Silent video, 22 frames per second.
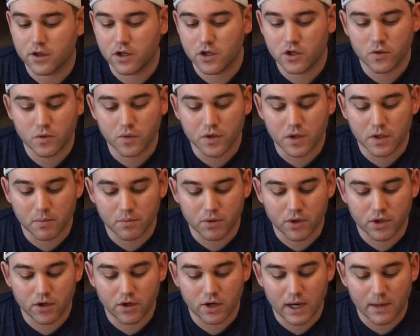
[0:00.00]
to do with the
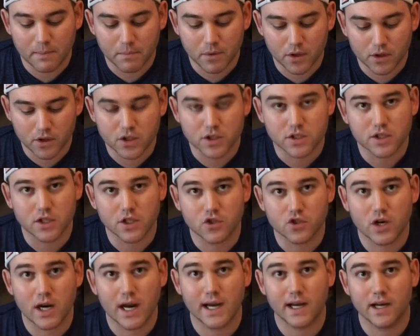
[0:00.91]
breeder I purchased the
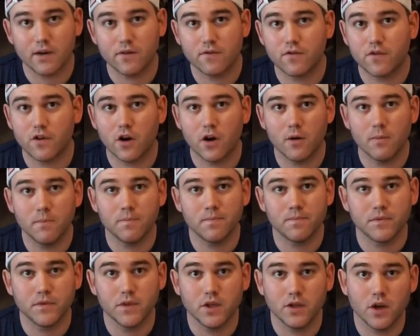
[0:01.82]
dragon from.
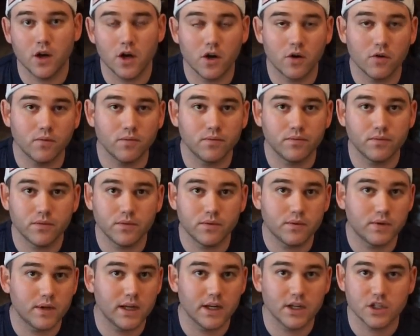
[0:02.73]

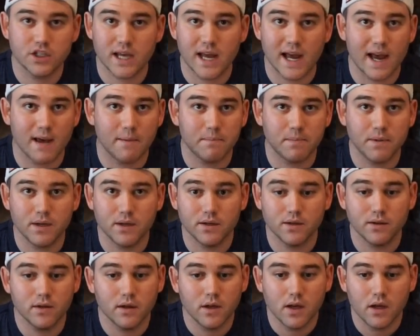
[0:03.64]
Things
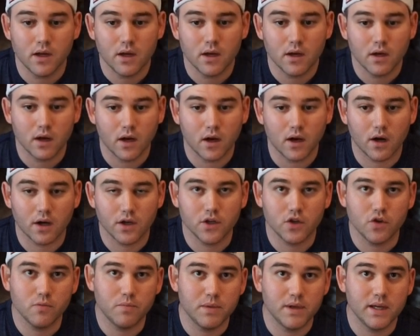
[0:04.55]
happen.
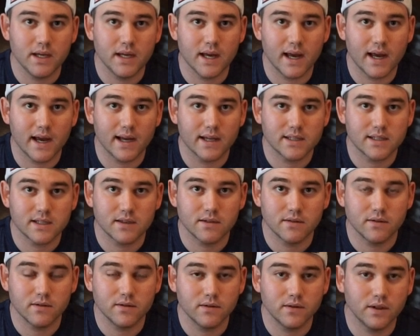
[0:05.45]
UPS
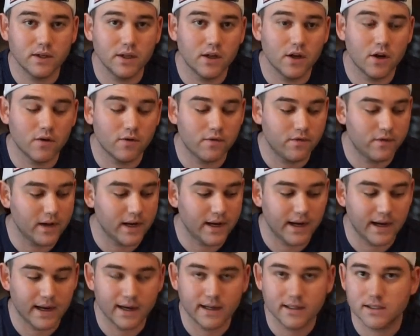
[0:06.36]
and
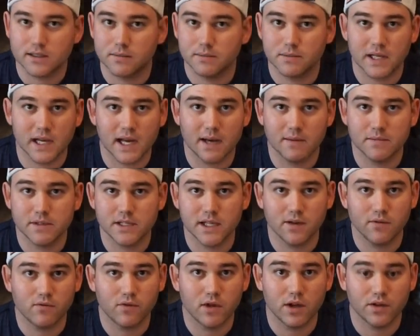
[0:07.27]
FedEx, sometimes
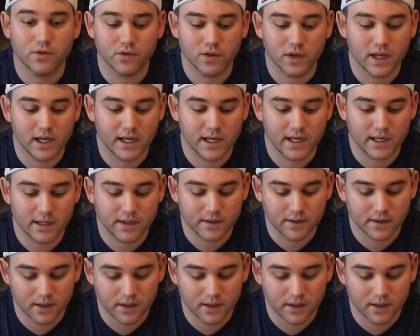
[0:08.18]
they run late.